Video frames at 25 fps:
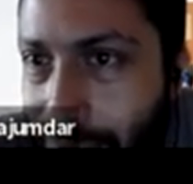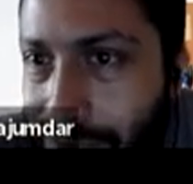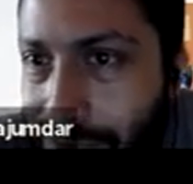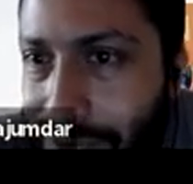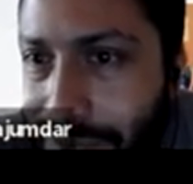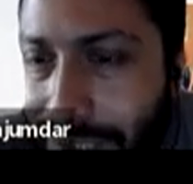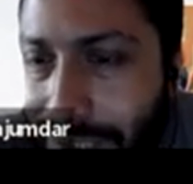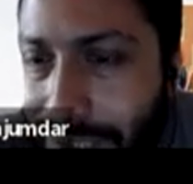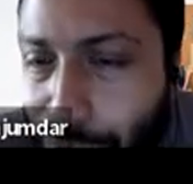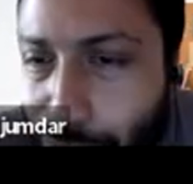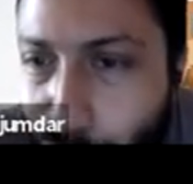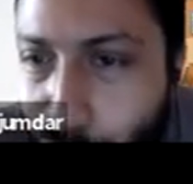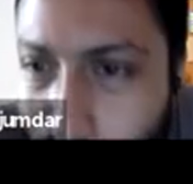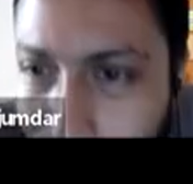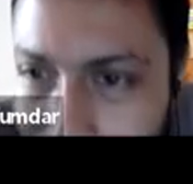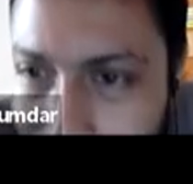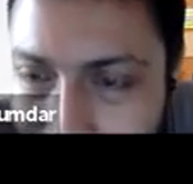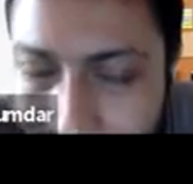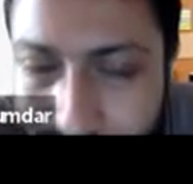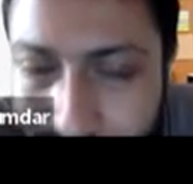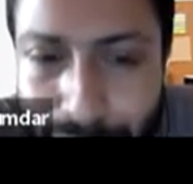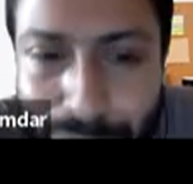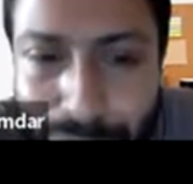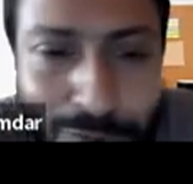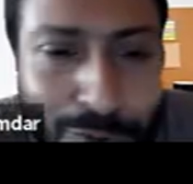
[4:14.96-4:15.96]
So th those
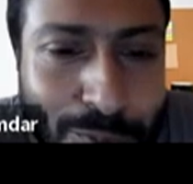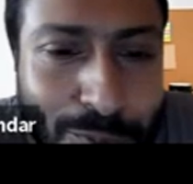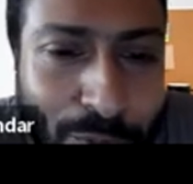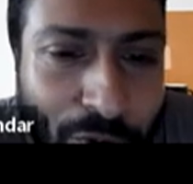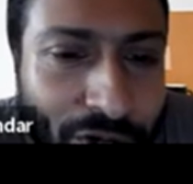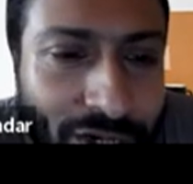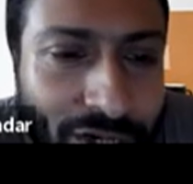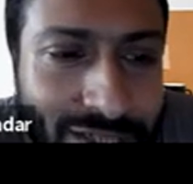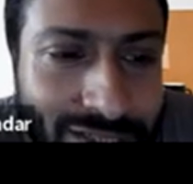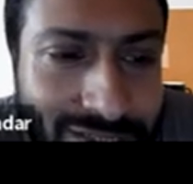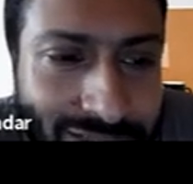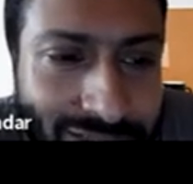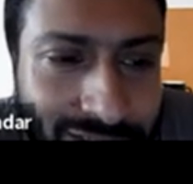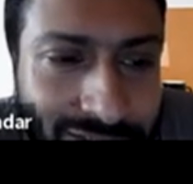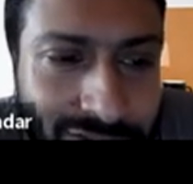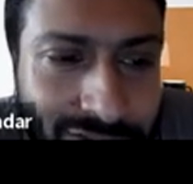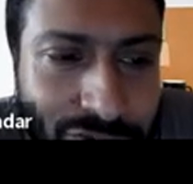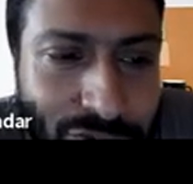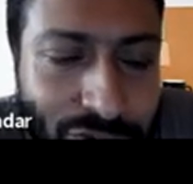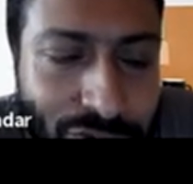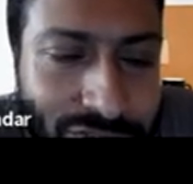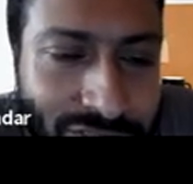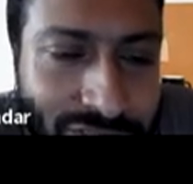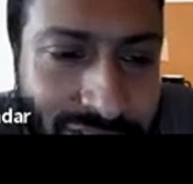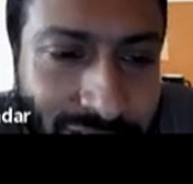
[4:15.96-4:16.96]
are the blue points, right? So
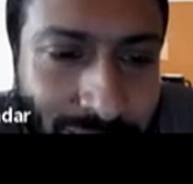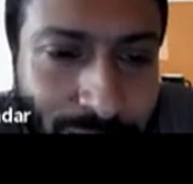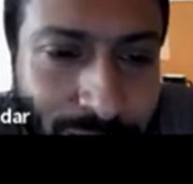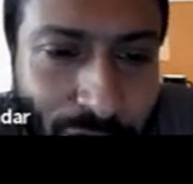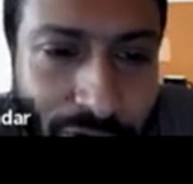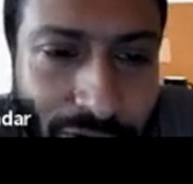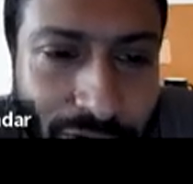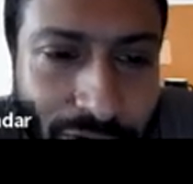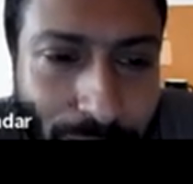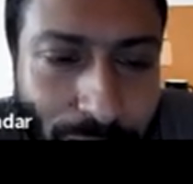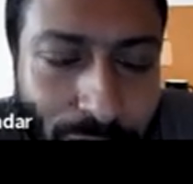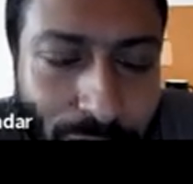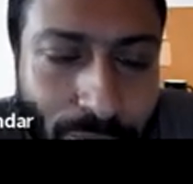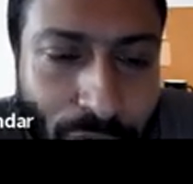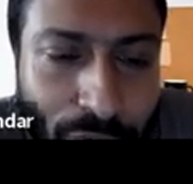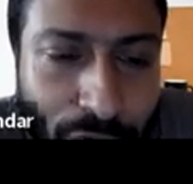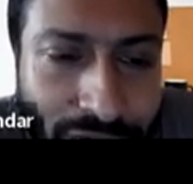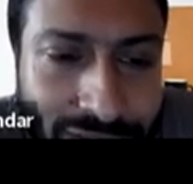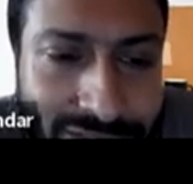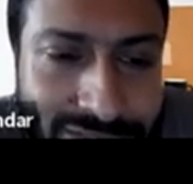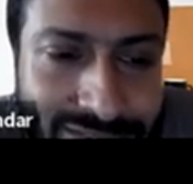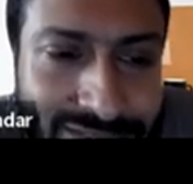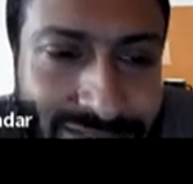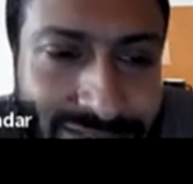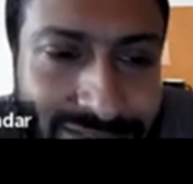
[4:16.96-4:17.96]
those are the
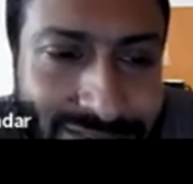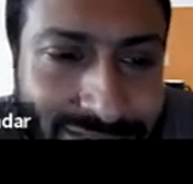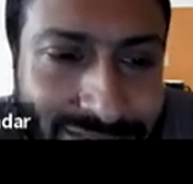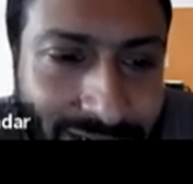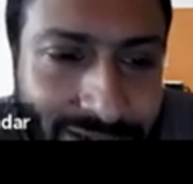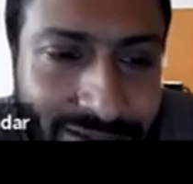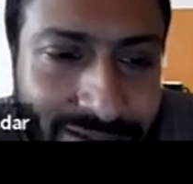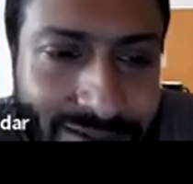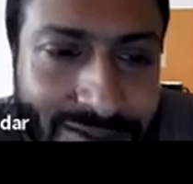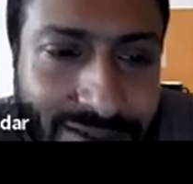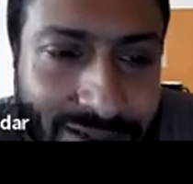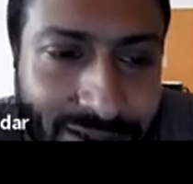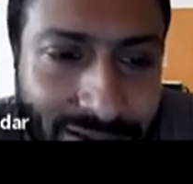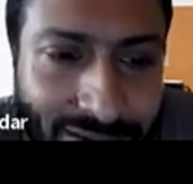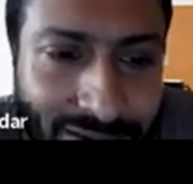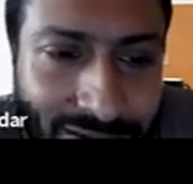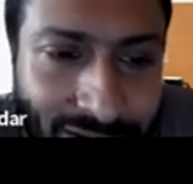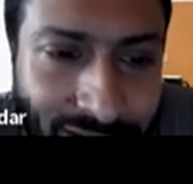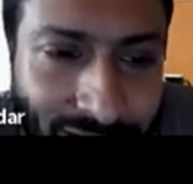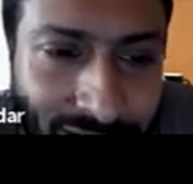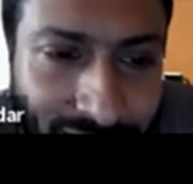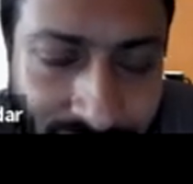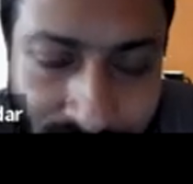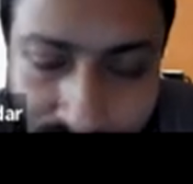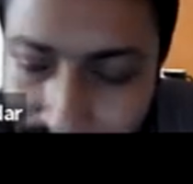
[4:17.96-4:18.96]
points inside the
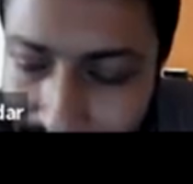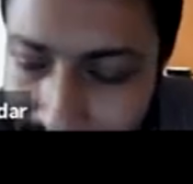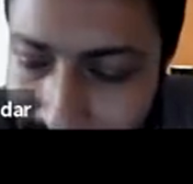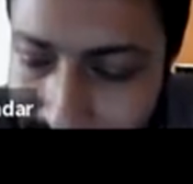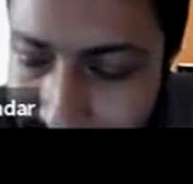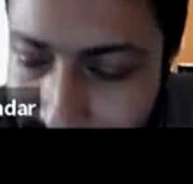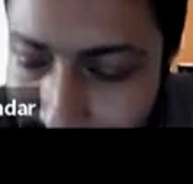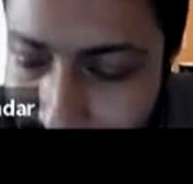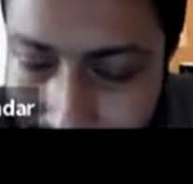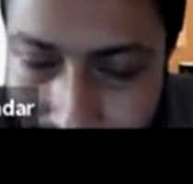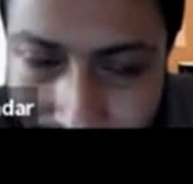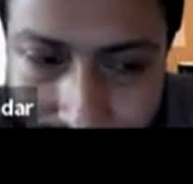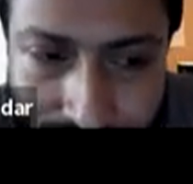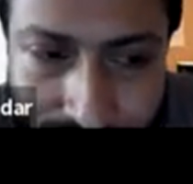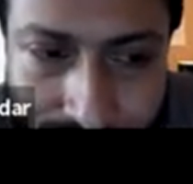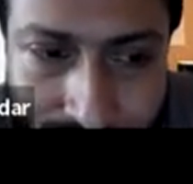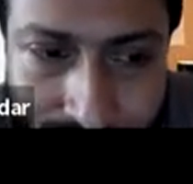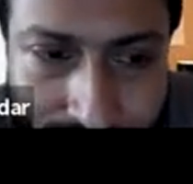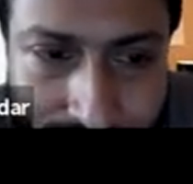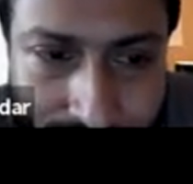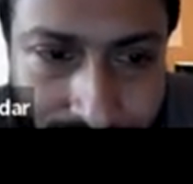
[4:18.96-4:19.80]
uh, unit circle.